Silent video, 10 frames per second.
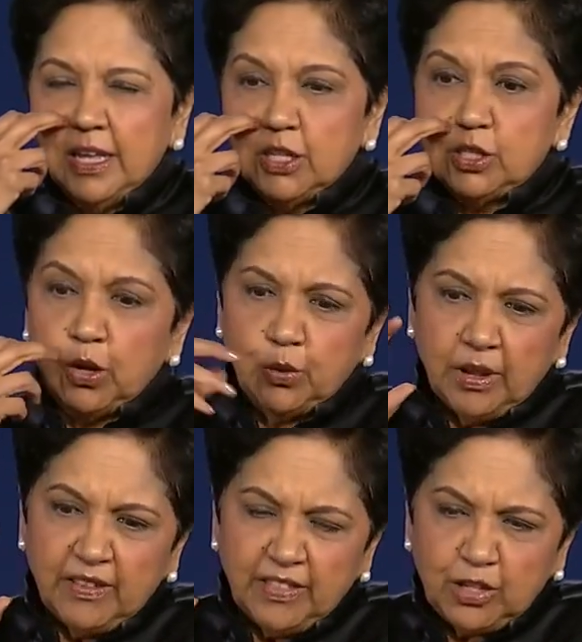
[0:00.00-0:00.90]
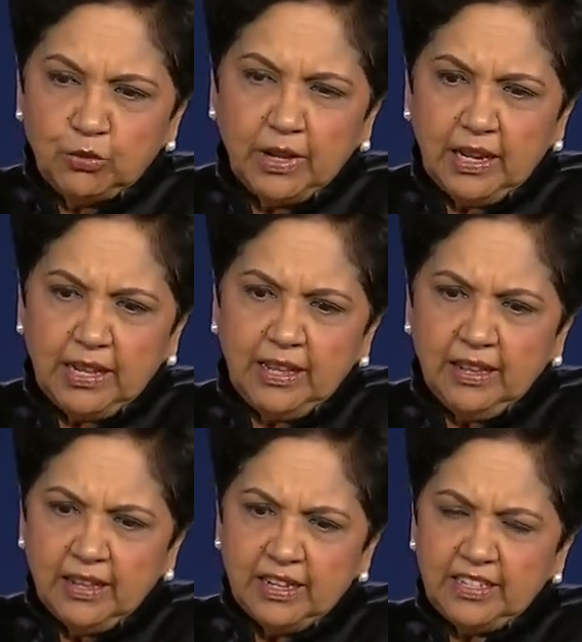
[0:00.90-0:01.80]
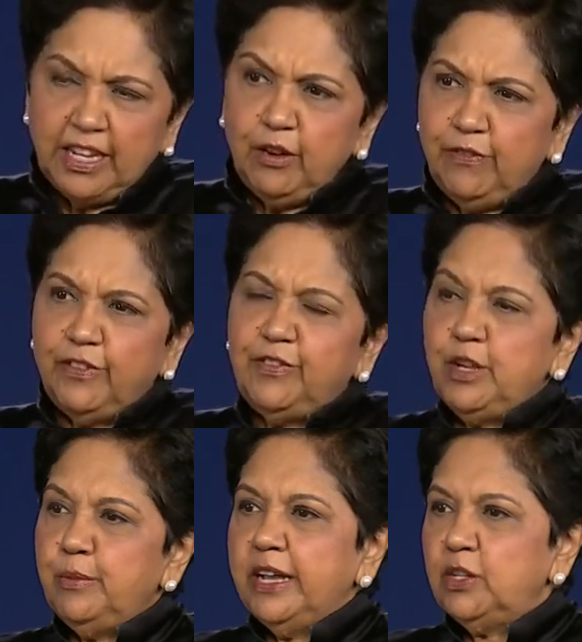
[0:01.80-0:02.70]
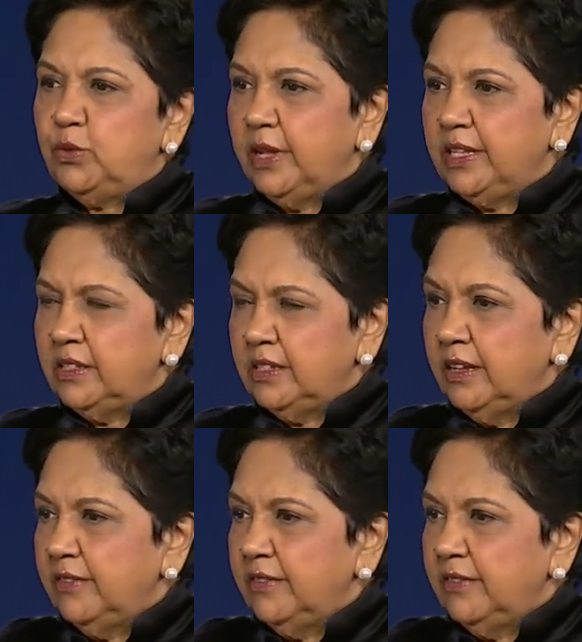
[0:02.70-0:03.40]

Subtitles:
So there's really 10 or 15 megatrends